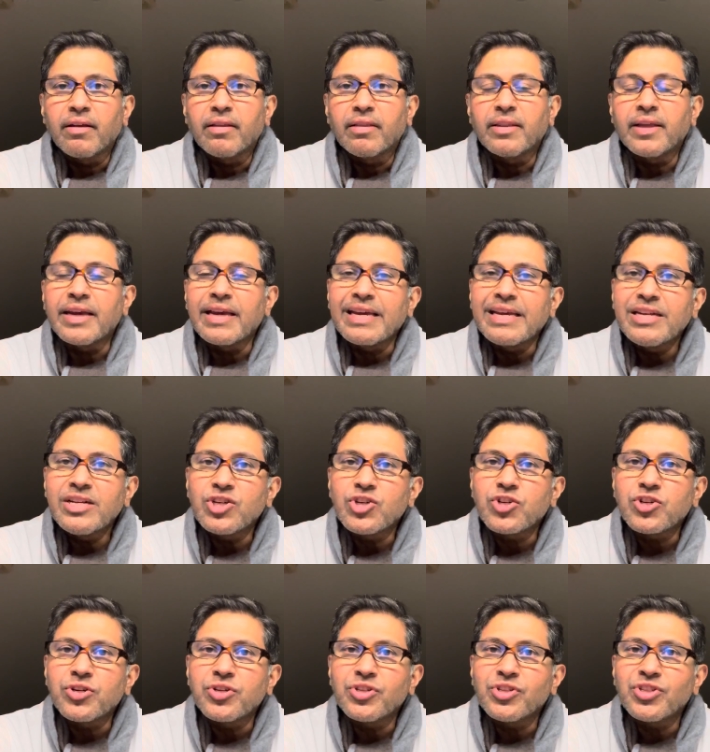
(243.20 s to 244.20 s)
The
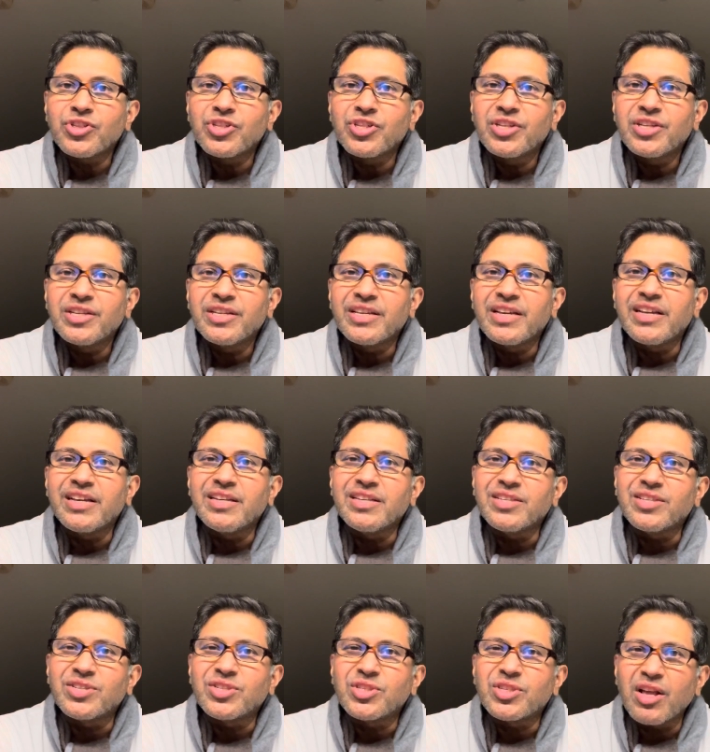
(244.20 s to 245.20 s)
interest is
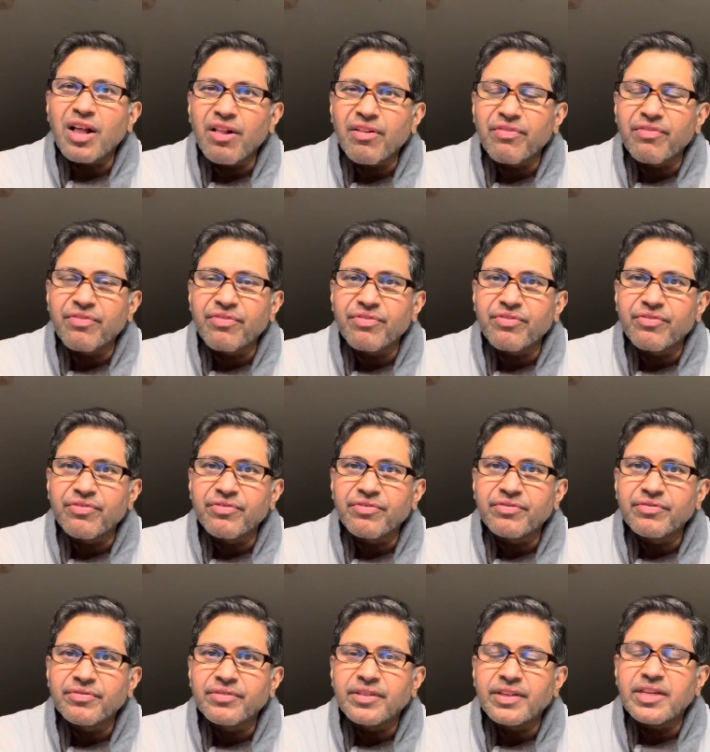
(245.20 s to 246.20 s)

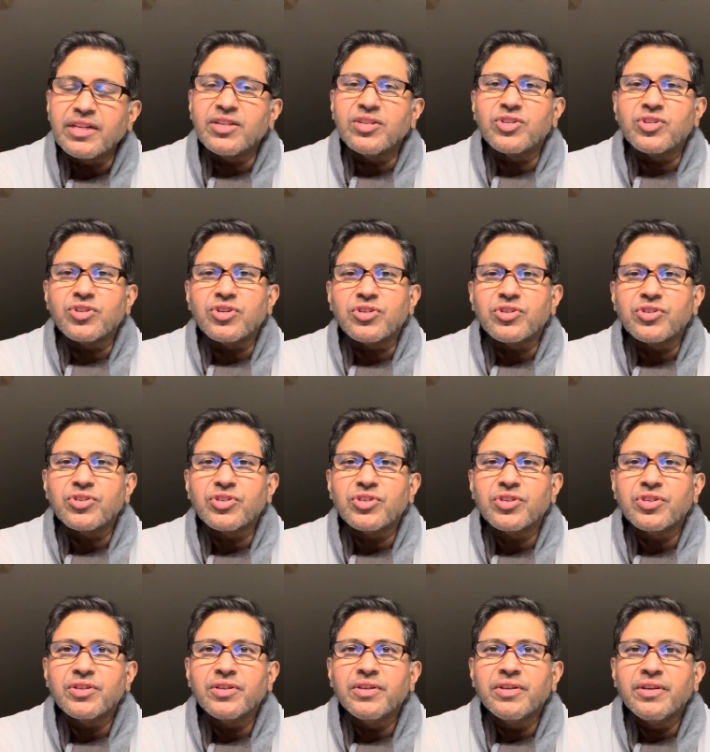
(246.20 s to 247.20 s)
self-interest.
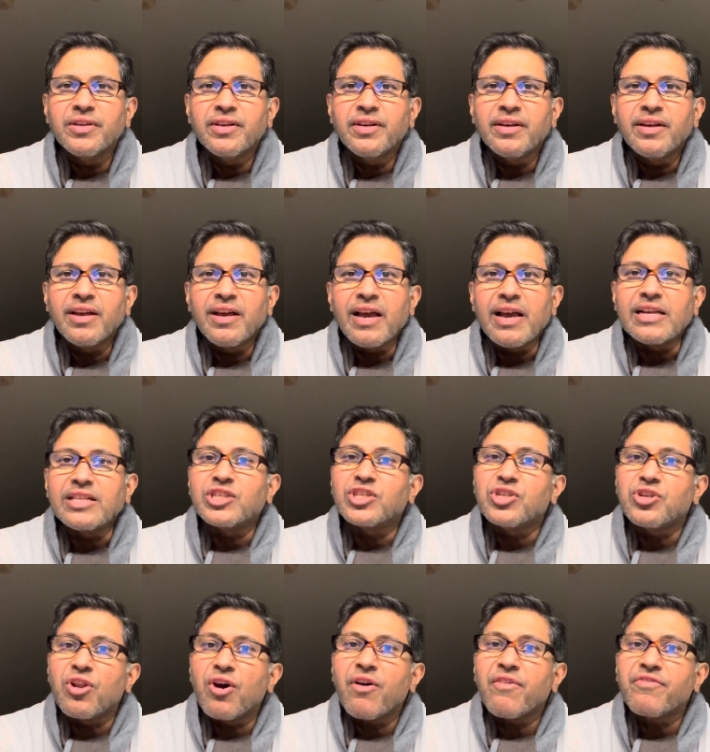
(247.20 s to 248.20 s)
It's
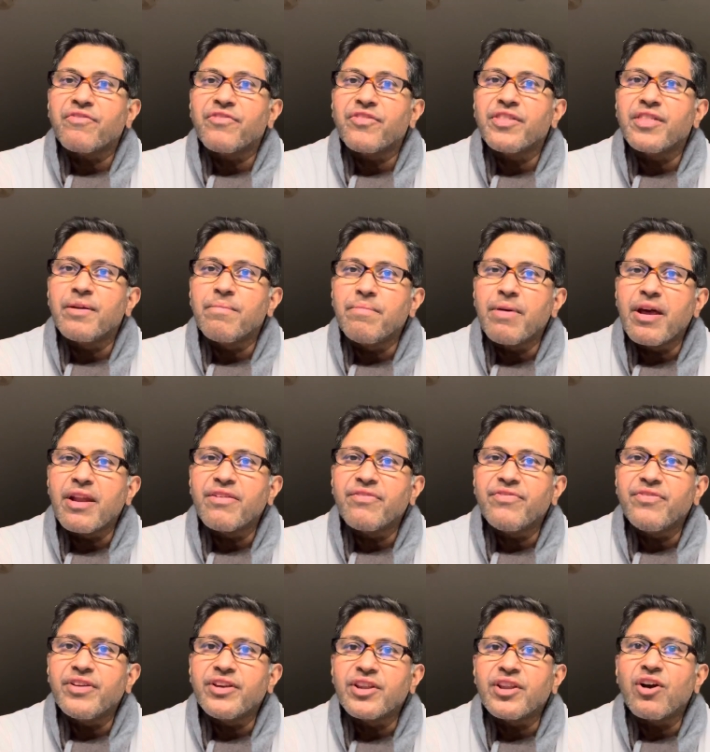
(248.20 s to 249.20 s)
not for the
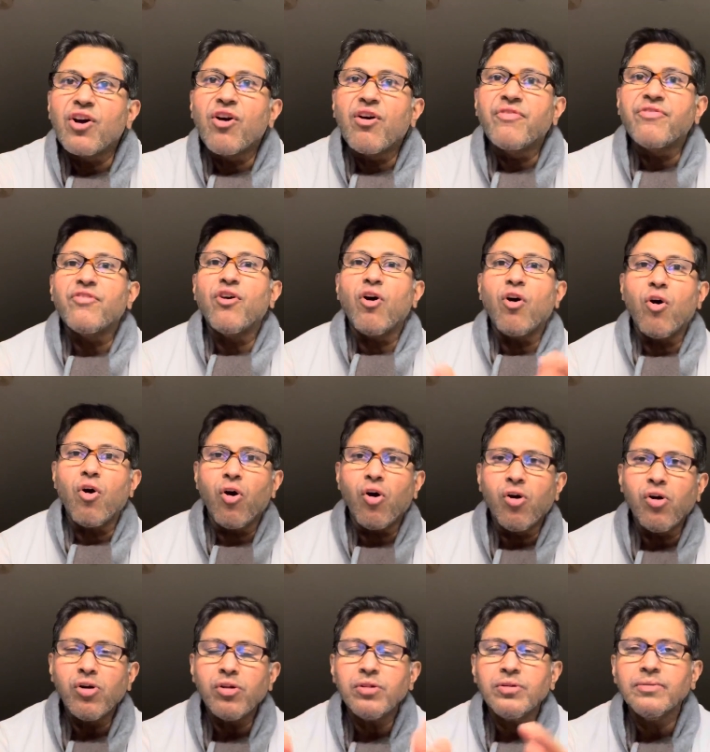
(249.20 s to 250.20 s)
benefit of
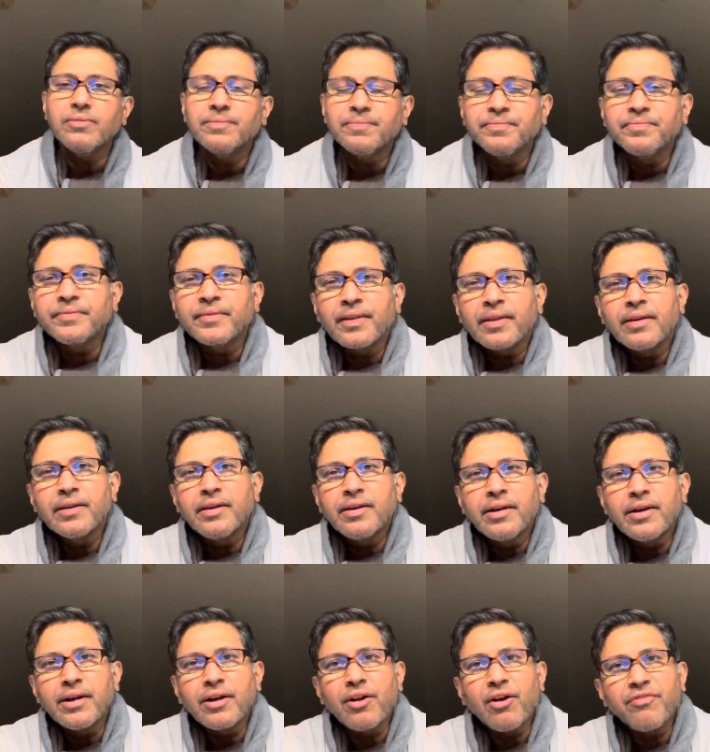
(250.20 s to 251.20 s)
all,
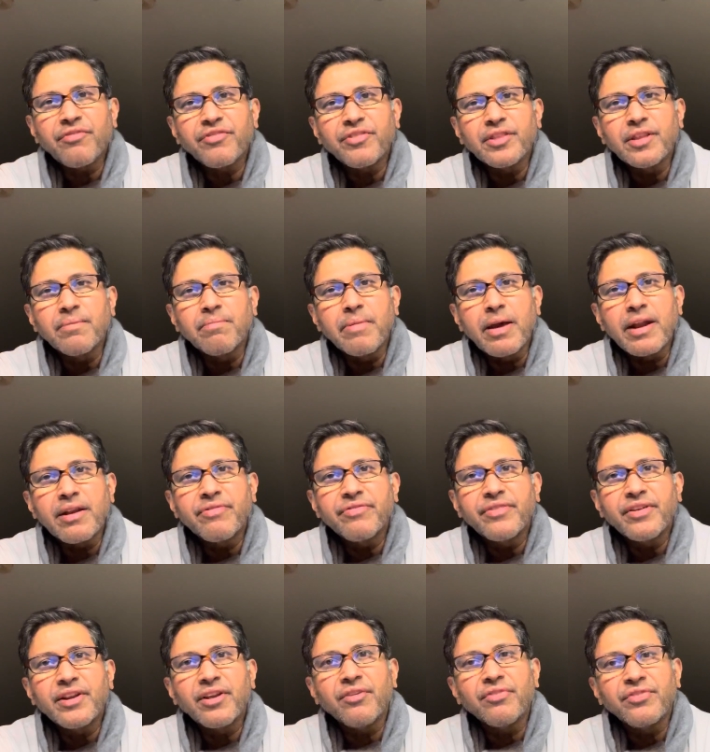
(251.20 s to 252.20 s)
not for the
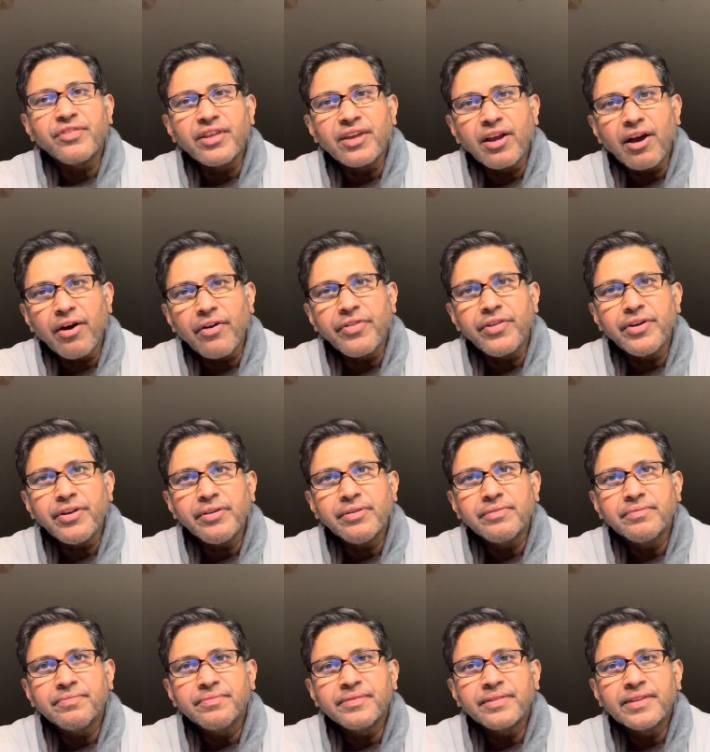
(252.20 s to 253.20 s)
benefit of the other.
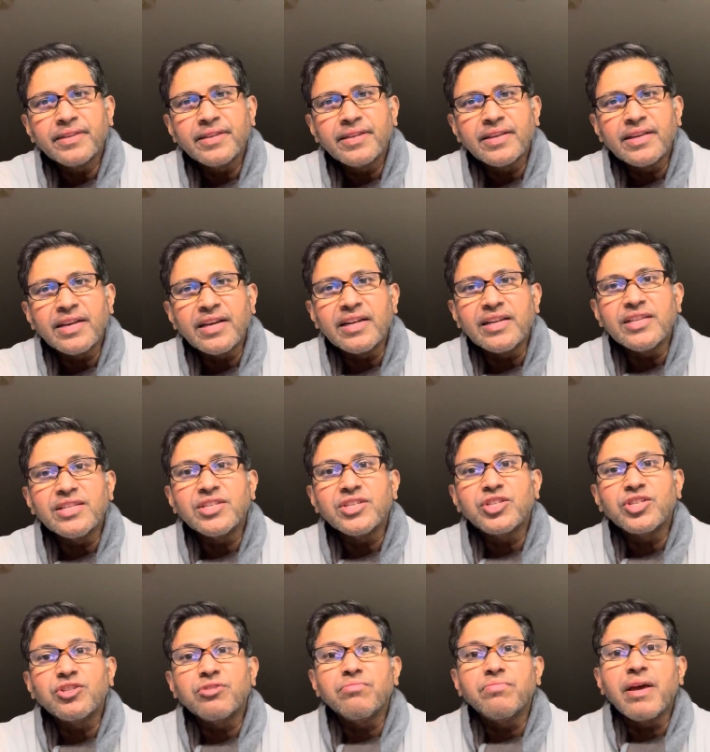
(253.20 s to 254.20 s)
It is
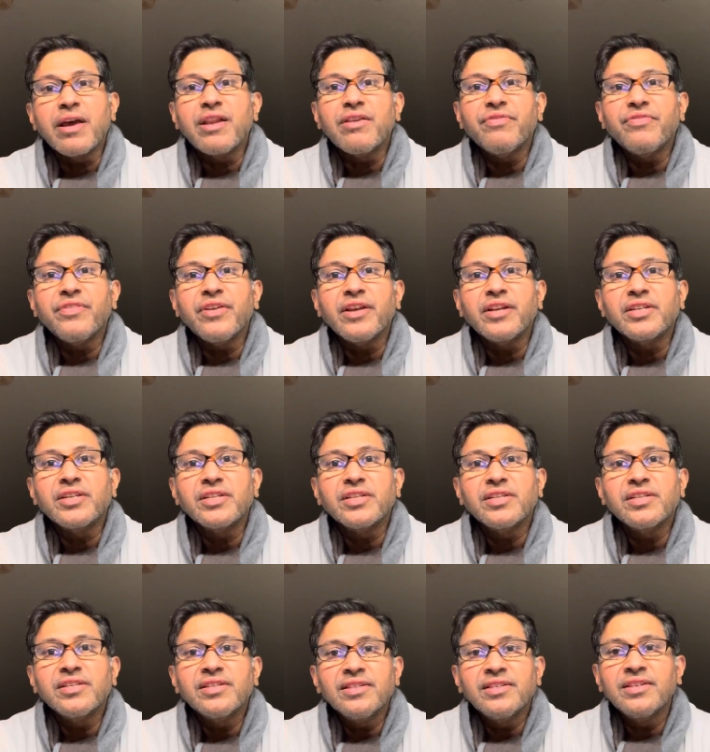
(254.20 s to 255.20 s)
to benefit
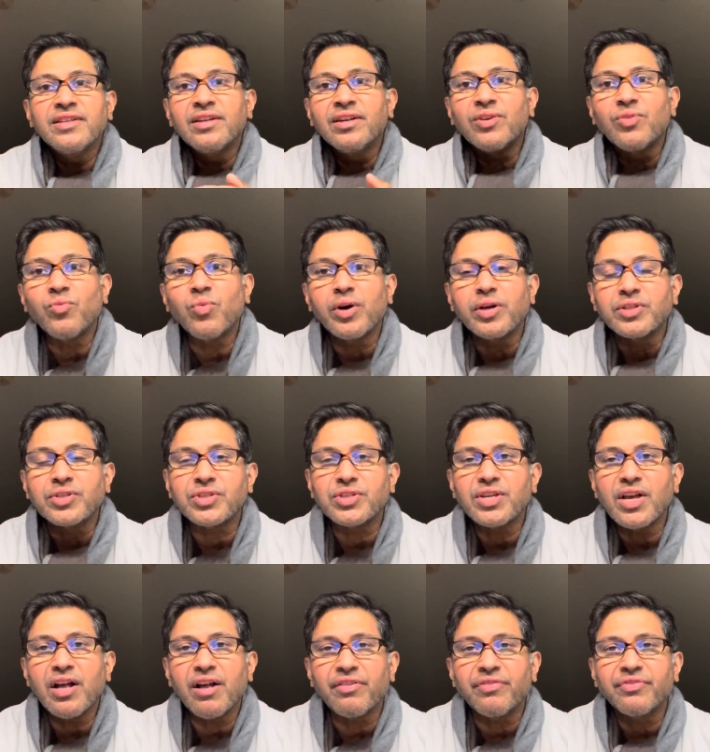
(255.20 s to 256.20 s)

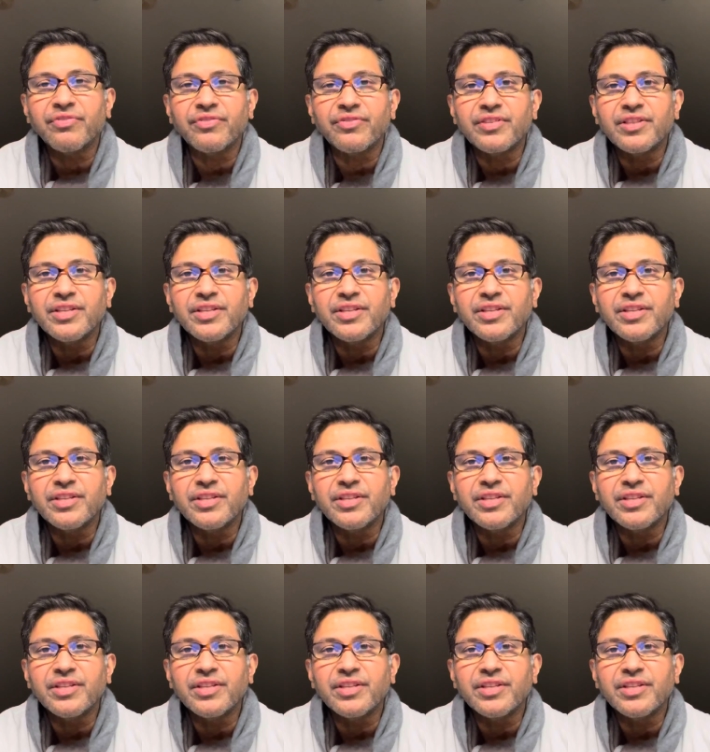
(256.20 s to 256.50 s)
oneself.